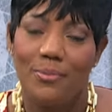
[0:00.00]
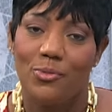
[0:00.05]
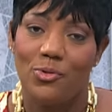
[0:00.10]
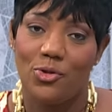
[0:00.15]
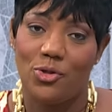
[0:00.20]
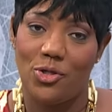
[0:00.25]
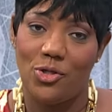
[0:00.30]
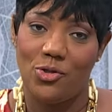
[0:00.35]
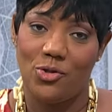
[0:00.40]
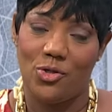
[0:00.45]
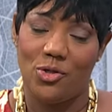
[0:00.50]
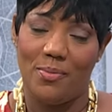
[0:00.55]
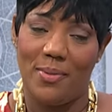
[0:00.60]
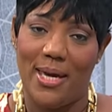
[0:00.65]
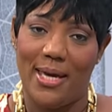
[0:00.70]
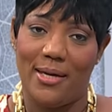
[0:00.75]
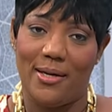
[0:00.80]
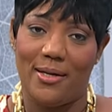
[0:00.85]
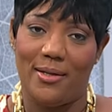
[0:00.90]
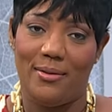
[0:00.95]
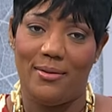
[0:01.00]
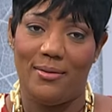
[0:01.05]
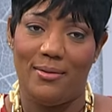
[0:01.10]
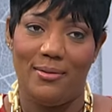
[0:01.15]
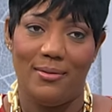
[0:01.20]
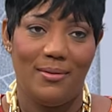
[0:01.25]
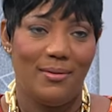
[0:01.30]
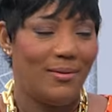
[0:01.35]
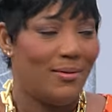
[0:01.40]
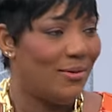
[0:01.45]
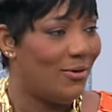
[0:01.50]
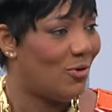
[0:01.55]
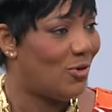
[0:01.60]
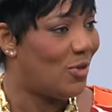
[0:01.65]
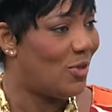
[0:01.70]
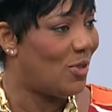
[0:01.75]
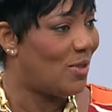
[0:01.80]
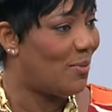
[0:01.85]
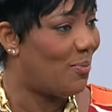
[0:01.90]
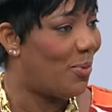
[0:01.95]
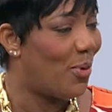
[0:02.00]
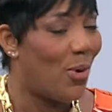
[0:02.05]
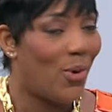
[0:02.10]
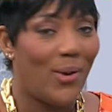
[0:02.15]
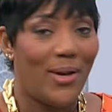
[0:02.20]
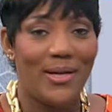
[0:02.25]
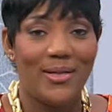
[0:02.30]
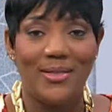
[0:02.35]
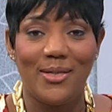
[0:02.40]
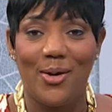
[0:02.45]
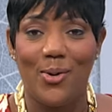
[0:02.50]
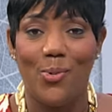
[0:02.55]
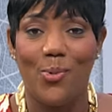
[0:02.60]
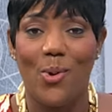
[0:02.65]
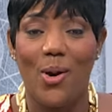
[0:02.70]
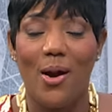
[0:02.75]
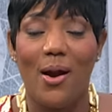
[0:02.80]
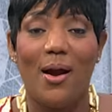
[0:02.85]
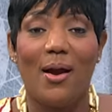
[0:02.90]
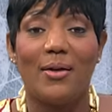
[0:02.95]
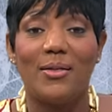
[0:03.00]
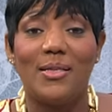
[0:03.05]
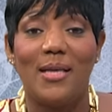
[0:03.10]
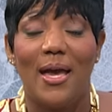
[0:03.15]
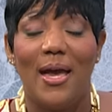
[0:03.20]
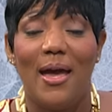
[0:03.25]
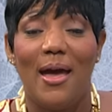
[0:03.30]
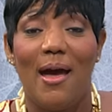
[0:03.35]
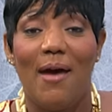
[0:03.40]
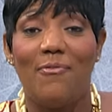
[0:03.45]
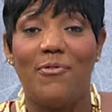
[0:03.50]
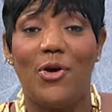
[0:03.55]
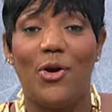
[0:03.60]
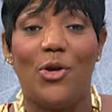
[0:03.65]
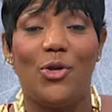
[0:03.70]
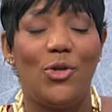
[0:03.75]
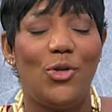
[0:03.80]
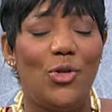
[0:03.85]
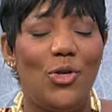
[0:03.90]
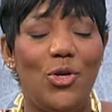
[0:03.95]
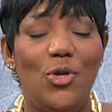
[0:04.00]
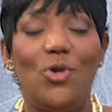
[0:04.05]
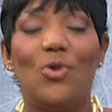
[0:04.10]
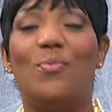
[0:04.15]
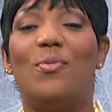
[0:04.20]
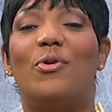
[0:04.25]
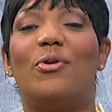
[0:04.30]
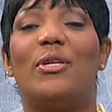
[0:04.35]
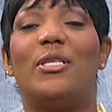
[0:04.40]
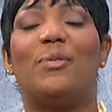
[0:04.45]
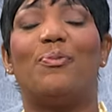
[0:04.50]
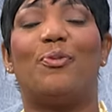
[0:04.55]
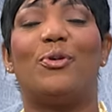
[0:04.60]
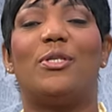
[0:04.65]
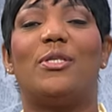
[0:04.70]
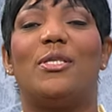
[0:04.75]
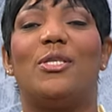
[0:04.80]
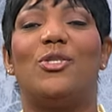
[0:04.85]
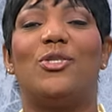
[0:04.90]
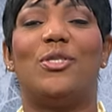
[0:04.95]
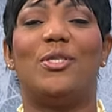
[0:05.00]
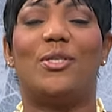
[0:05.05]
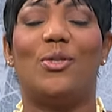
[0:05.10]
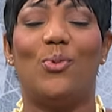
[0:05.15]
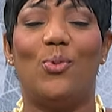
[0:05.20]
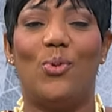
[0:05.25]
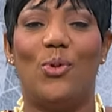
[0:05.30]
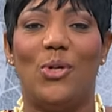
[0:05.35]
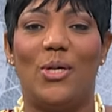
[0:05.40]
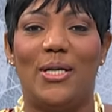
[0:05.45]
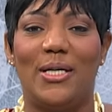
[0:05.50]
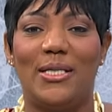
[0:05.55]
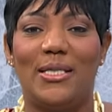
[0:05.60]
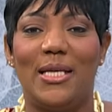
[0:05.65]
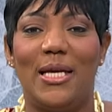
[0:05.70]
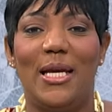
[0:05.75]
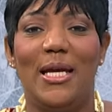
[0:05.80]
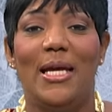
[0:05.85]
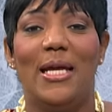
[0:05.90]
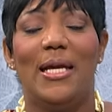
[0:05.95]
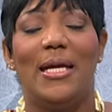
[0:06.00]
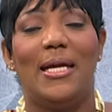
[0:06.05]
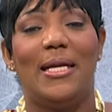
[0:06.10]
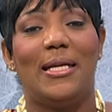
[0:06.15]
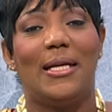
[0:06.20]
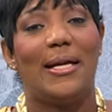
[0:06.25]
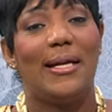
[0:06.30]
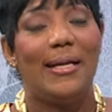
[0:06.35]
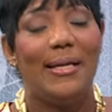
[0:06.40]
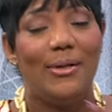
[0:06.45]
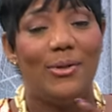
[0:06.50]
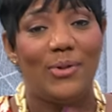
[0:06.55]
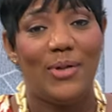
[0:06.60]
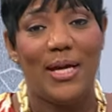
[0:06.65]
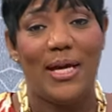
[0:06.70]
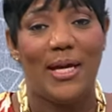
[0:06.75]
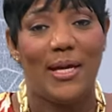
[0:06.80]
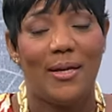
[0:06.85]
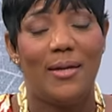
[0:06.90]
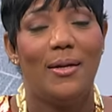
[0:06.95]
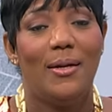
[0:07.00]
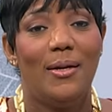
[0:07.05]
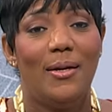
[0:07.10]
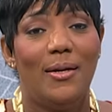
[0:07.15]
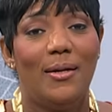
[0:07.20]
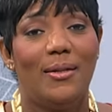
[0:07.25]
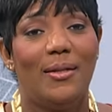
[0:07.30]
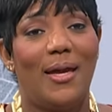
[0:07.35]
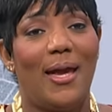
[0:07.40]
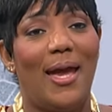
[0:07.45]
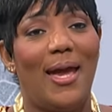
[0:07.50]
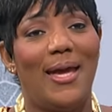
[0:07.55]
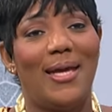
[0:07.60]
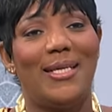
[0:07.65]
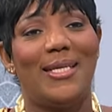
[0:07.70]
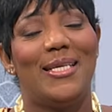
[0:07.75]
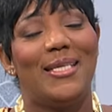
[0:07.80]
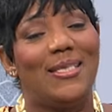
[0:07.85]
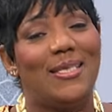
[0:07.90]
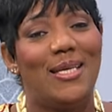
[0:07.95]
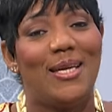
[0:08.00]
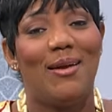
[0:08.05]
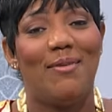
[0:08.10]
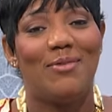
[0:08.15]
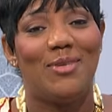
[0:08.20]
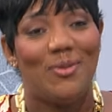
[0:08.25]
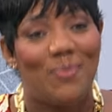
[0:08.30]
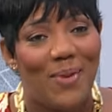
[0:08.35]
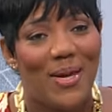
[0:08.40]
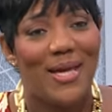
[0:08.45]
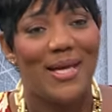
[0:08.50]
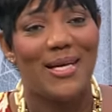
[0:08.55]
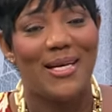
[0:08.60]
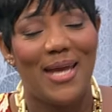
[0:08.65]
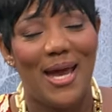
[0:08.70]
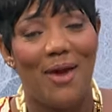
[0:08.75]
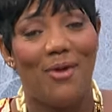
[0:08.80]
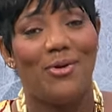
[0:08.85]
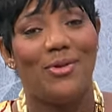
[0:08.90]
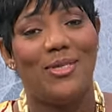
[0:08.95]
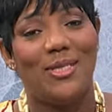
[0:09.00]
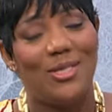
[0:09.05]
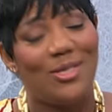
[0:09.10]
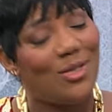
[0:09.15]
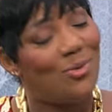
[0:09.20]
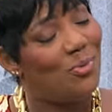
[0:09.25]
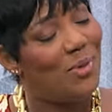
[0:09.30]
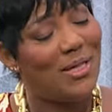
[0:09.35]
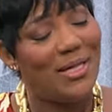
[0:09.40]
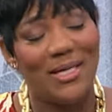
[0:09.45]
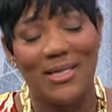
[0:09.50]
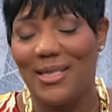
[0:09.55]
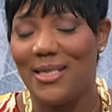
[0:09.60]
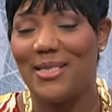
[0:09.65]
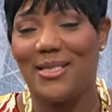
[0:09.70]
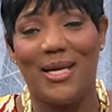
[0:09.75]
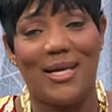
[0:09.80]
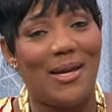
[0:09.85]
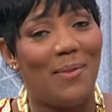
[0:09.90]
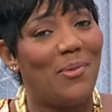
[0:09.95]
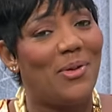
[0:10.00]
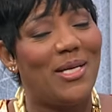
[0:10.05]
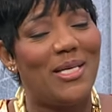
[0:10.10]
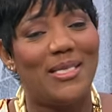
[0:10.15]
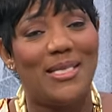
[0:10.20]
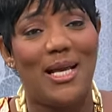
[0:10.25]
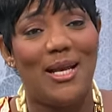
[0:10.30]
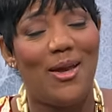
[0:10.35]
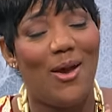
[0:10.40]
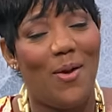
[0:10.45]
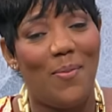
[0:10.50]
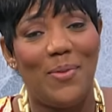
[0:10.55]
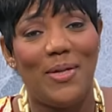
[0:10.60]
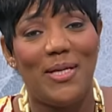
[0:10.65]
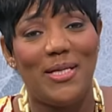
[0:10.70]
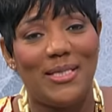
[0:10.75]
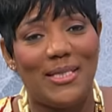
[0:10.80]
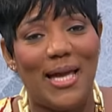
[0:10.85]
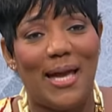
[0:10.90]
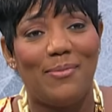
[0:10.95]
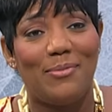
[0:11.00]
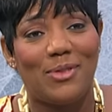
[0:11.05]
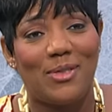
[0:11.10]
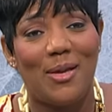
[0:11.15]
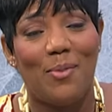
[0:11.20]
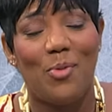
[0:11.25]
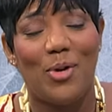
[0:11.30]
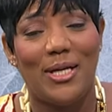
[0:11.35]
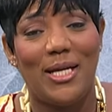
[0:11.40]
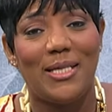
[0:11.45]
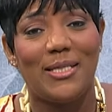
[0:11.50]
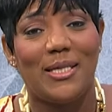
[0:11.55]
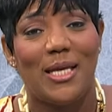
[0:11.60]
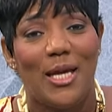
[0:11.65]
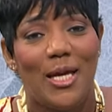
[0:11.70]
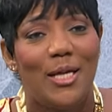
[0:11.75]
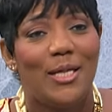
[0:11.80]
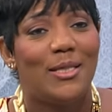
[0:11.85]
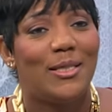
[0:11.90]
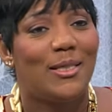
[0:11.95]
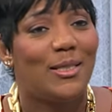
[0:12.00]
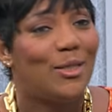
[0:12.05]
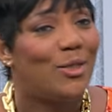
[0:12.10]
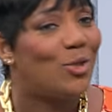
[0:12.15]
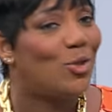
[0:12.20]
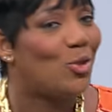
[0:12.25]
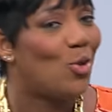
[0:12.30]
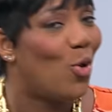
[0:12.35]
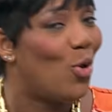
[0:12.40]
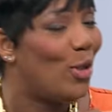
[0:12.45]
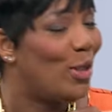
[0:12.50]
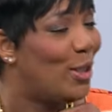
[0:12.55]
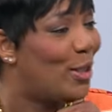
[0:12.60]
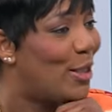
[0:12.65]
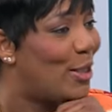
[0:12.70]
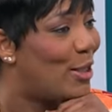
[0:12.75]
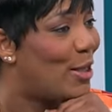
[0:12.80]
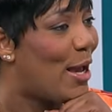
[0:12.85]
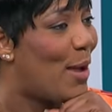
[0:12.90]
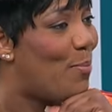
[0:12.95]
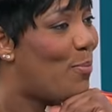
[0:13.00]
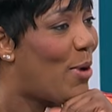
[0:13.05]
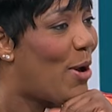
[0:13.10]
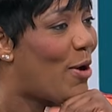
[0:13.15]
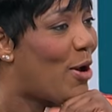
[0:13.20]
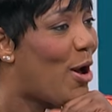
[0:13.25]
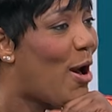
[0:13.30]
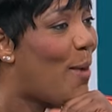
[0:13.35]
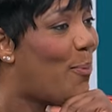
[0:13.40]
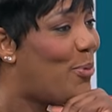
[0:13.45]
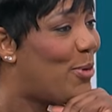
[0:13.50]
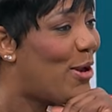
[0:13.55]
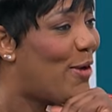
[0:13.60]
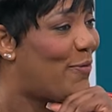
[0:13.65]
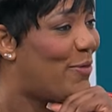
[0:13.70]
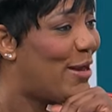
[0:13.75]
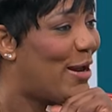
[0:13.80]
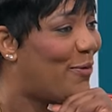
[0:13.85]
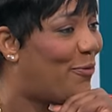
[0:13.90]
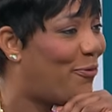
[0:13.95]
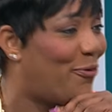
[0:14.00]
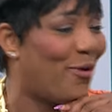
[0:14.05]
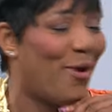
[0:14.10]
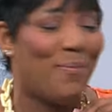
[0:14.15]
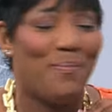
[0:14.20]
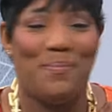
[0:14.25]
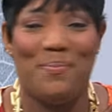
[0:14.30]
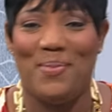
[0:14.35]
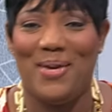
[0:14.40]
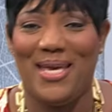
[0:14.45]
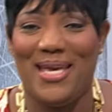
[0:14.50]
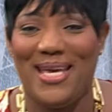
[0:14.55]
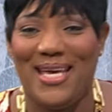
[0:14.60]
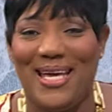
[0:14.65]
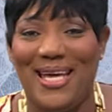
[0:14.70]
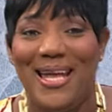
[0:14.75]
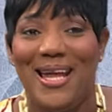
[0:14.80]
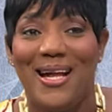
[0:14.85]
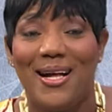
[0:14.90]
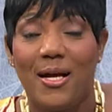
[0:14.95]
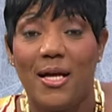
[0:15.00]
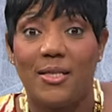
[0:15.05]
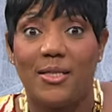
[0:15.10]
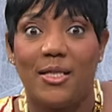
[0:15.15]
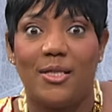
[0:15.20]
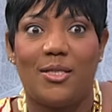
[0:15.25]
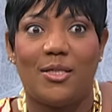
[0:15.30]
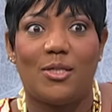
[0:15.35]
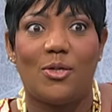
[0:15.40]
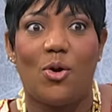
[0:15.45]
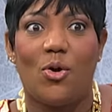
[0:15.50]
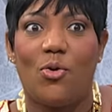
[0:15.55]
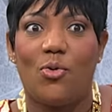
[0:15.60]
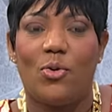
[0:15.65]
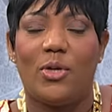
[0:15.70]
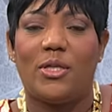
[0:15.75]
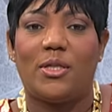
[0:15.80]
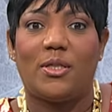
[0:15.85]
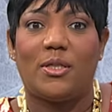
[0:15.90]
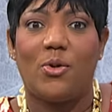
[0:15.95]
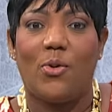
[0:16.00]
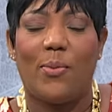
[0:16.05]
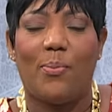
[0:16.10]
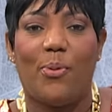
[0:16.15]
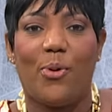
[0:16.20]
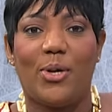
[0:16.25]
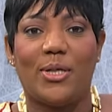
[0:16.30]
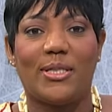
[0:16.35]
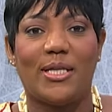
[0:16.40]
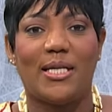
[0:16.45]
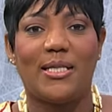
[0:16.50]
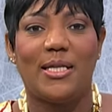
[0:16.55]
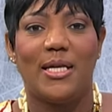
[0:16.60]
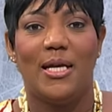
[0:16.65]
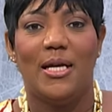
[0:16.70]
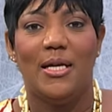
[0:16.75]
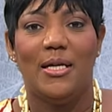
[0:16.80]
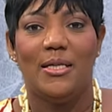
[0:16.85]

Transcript: She's Jamaican. She's a poet. Her works have earned numerous prestigious awards, including the A to Z of Jamaican Heritage. And when this is done, I'm going to tell you how many times someone has stolen a copy of that from me, because it's so important.